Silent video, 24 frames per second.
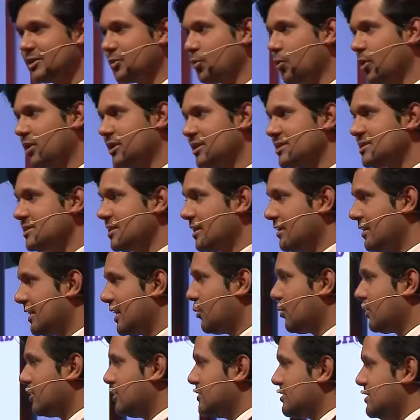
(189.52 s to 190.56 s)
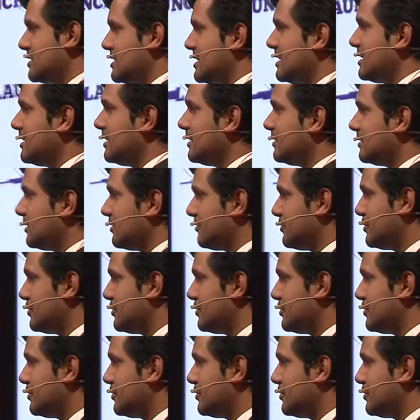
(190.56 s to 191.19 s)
and what is that they want to see in the